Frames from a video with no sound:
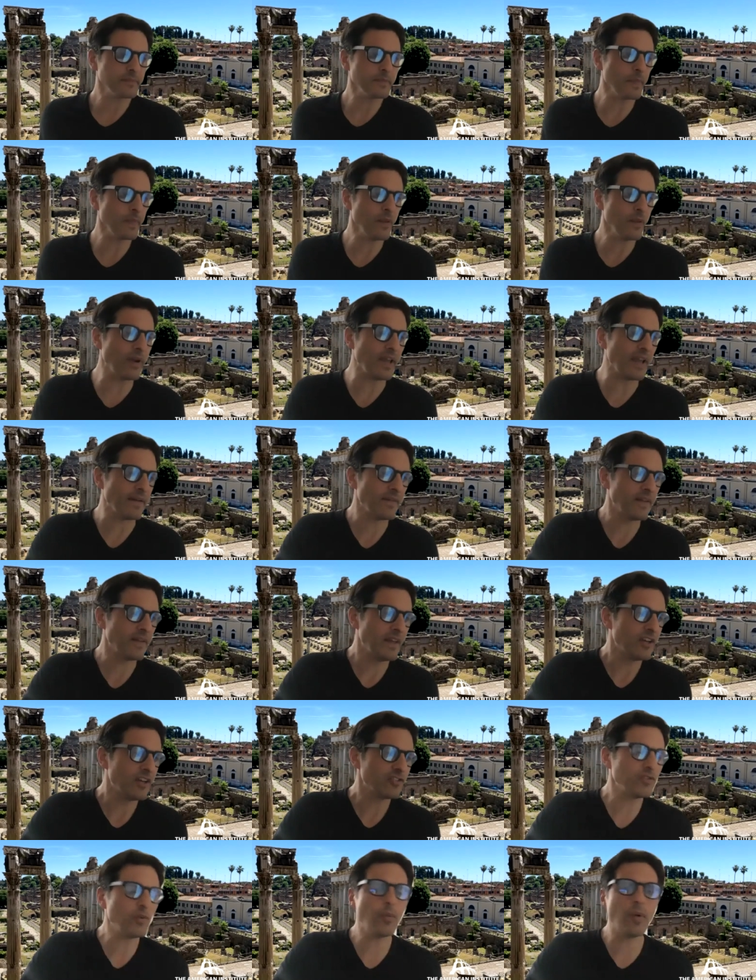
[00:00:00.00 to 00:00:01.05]
Okay,
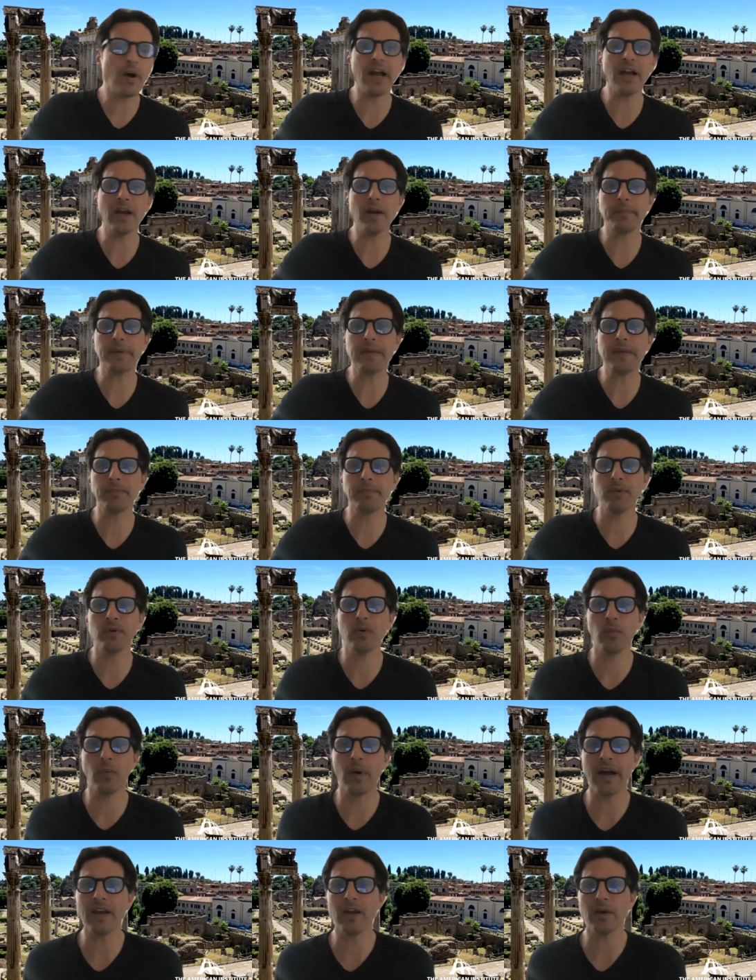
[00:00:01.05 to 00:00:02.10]
so why are people
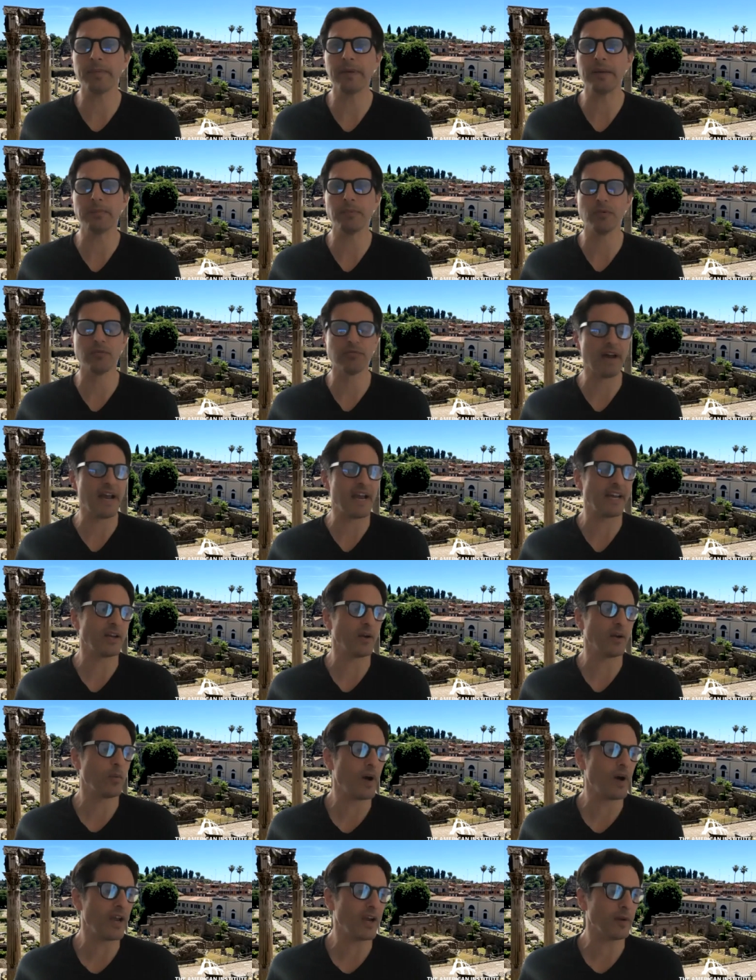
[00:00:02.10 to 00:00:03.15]

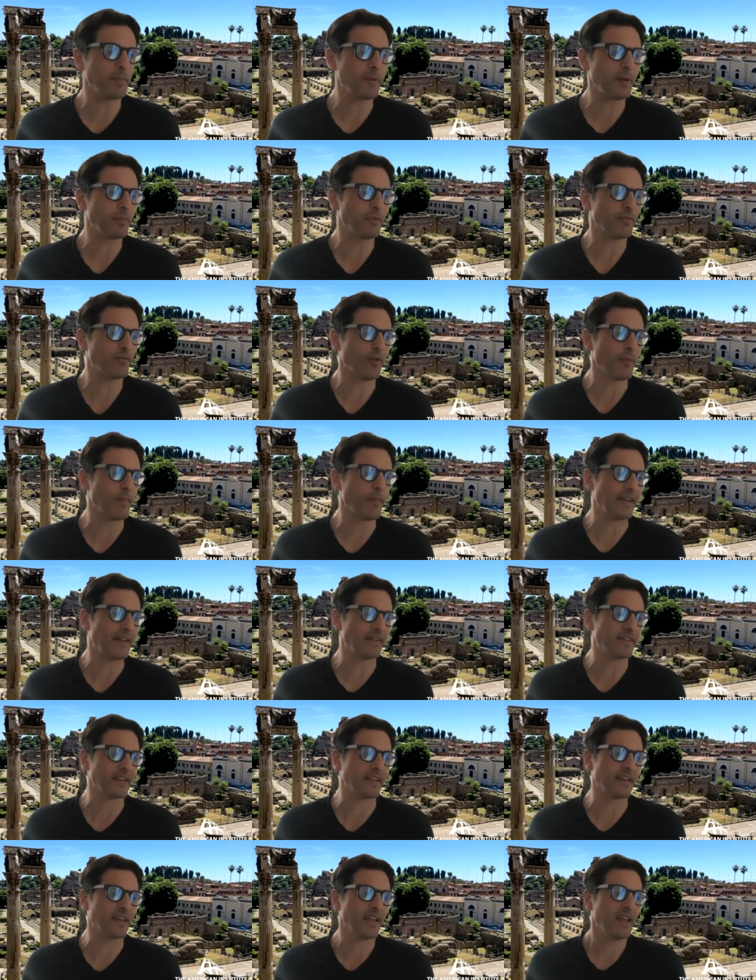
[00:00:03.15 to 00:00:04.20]
rioting? Why are people
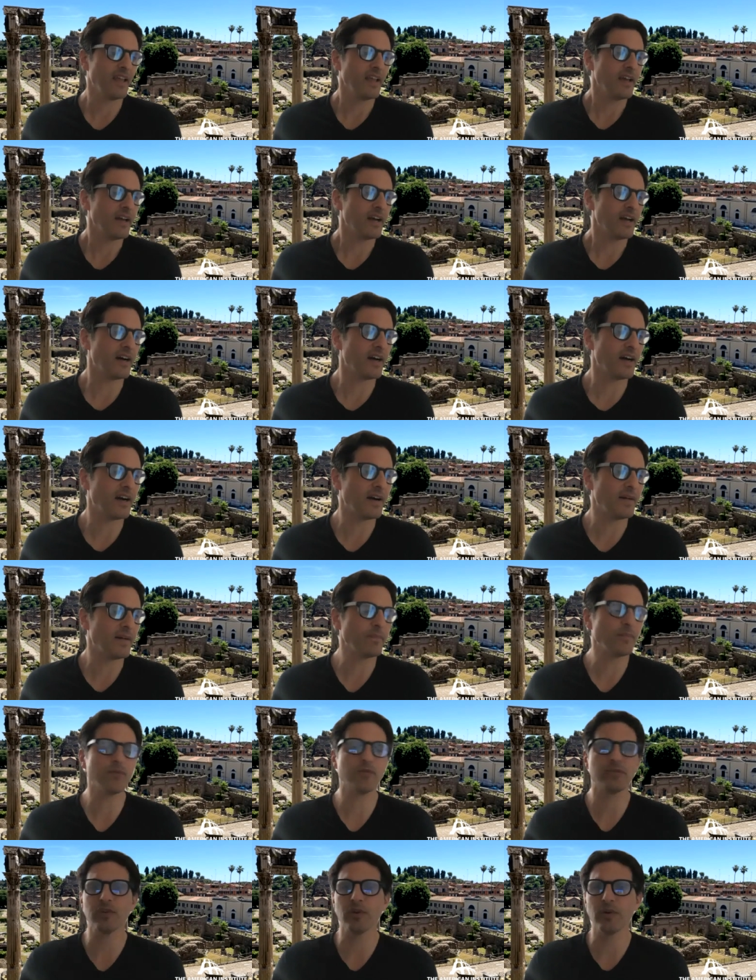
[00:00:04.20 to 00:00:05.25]
fomenting?
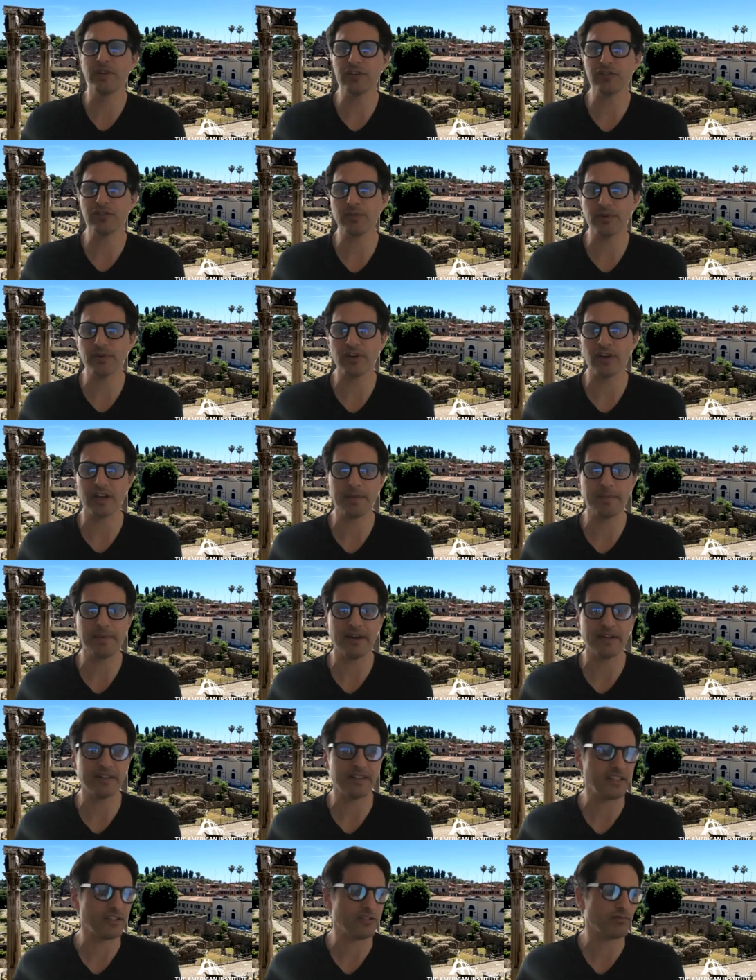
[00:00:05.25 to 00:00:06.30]
So initially we're talking
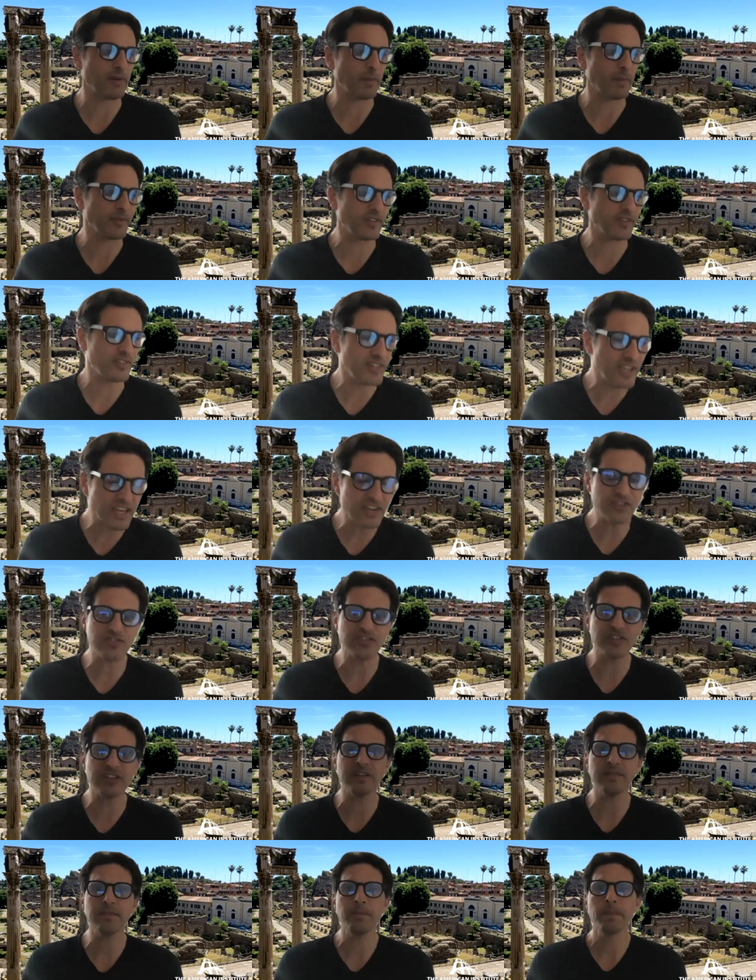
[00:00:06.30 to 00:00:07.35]
about its
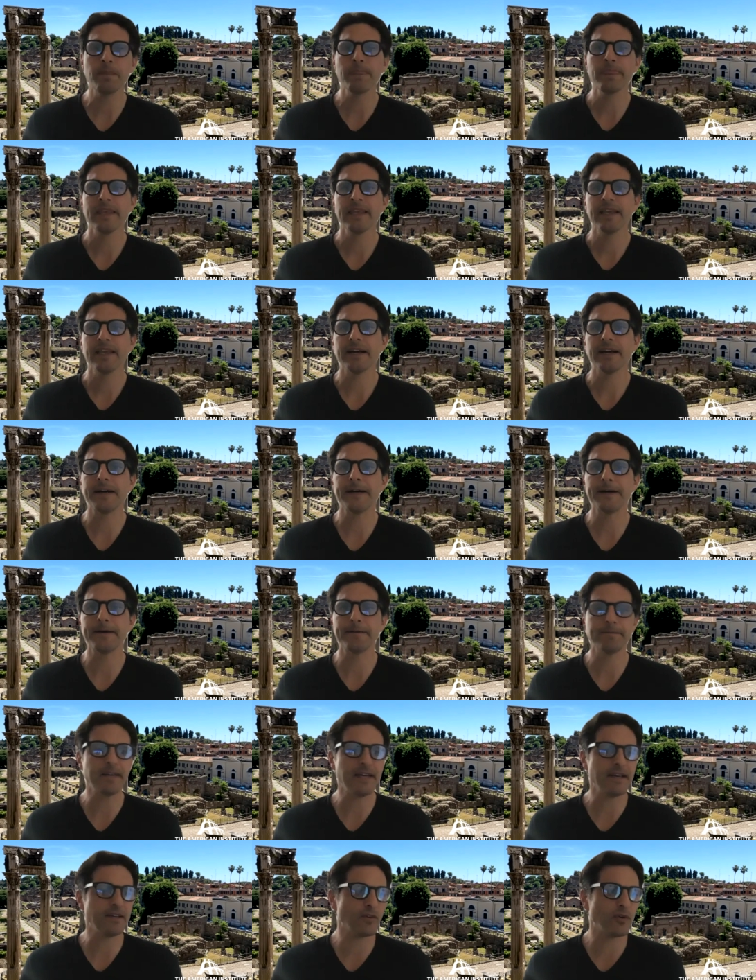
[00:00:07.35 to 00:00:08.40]
representation,
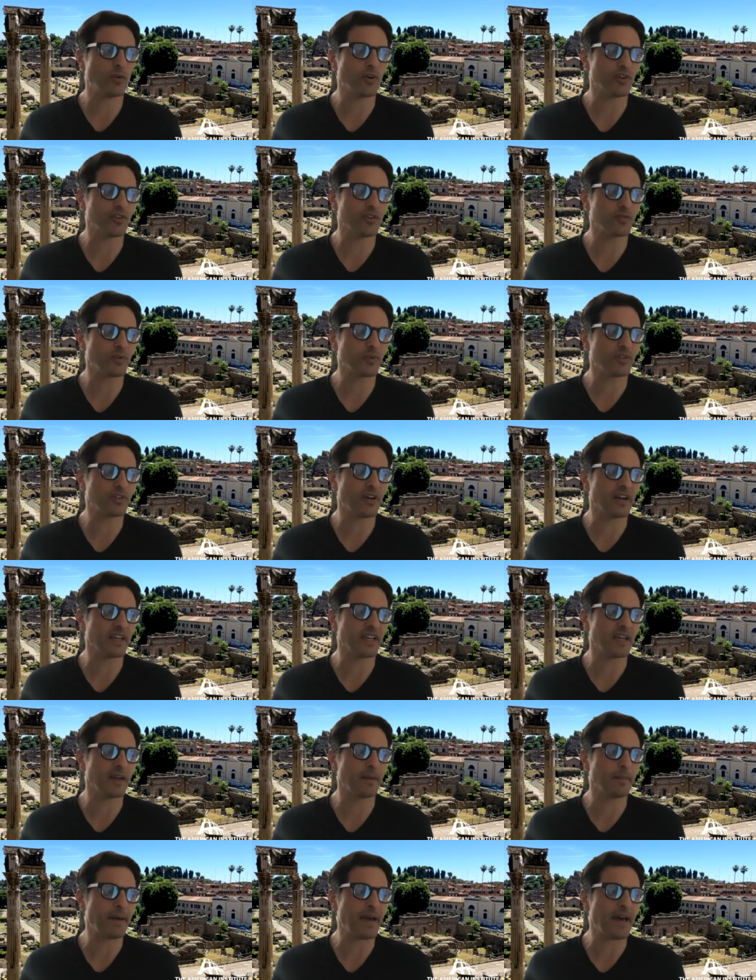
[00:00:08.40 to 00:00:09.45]
and of course we're
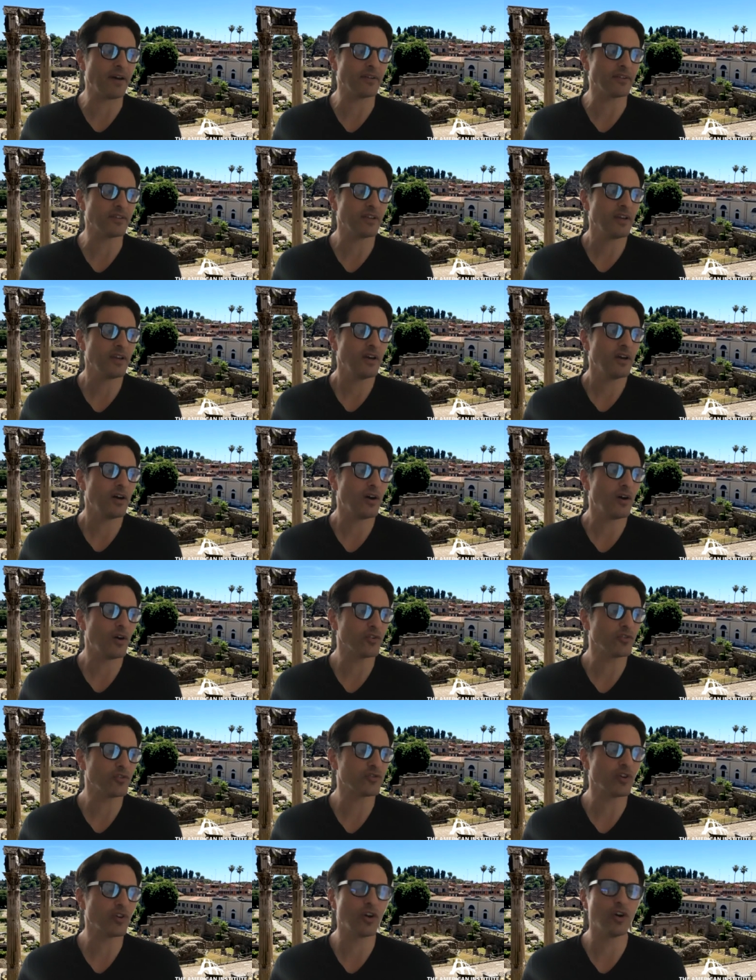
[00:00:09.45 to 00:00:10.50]
talking about
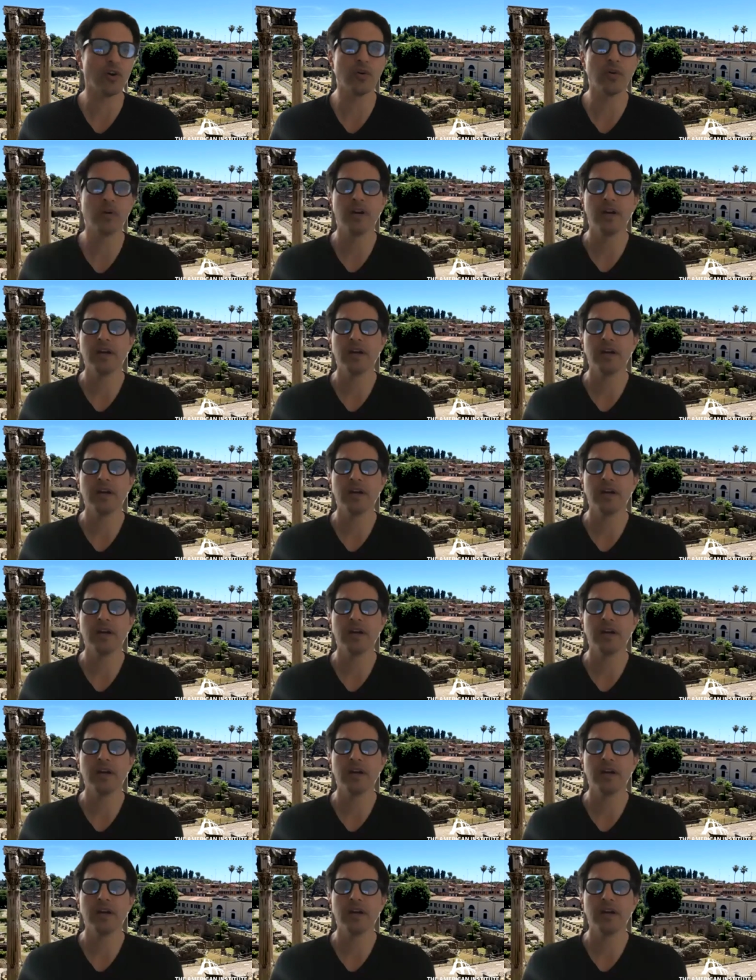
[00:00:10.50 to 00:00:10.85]
also